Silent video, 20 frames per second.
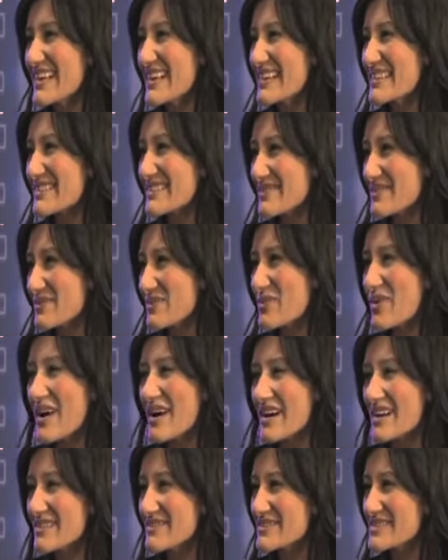you uh, know,
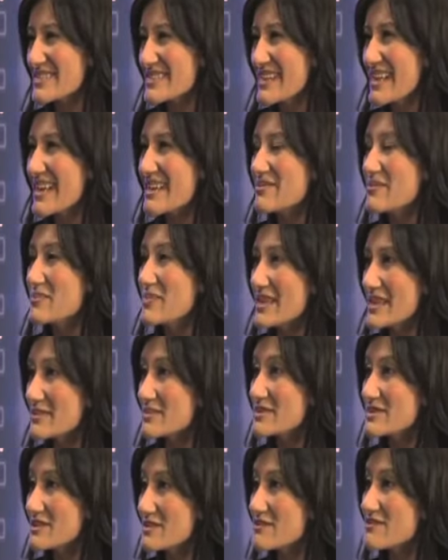wives, and, and be
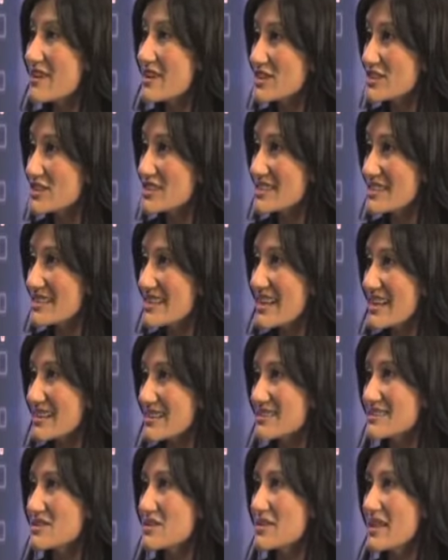able to function. And
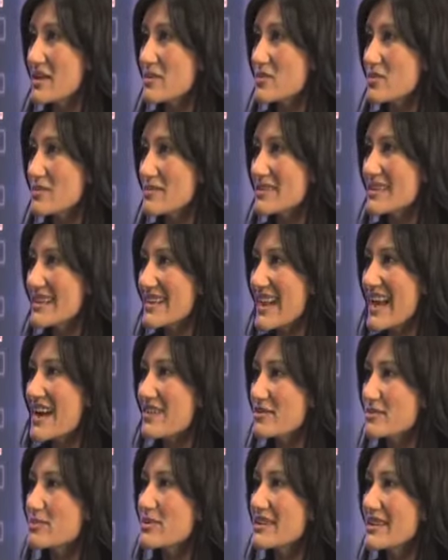yeah. so that women can
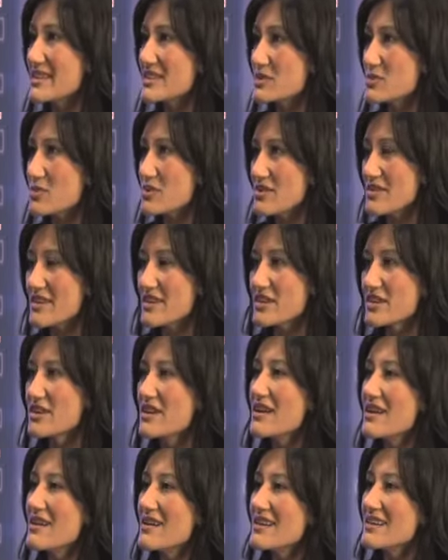have a place where their
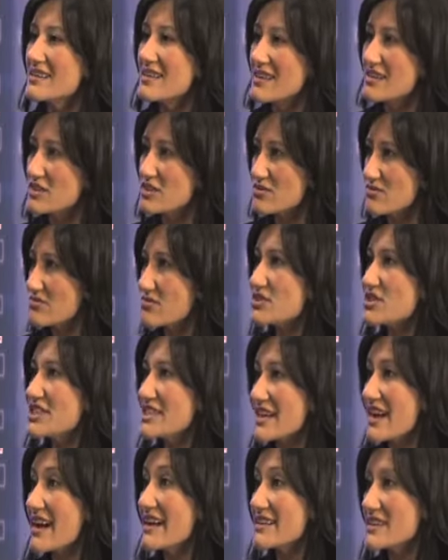uh,
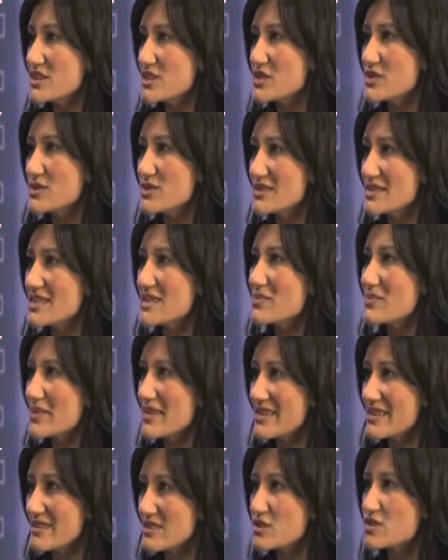GI issues can
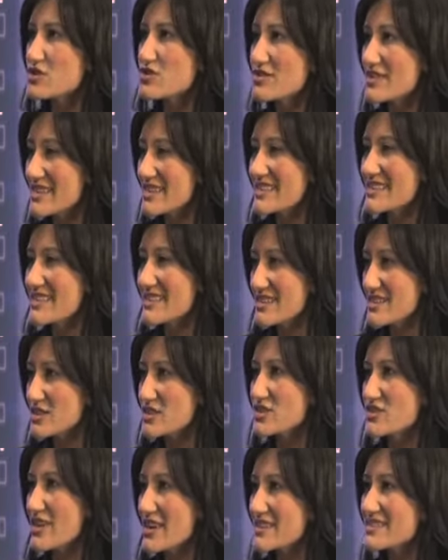be treated and
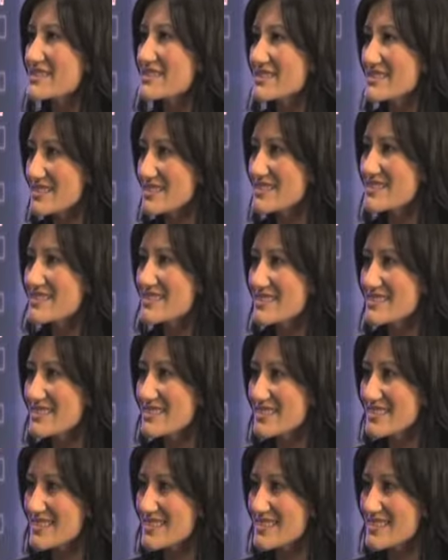addressed. Yeah.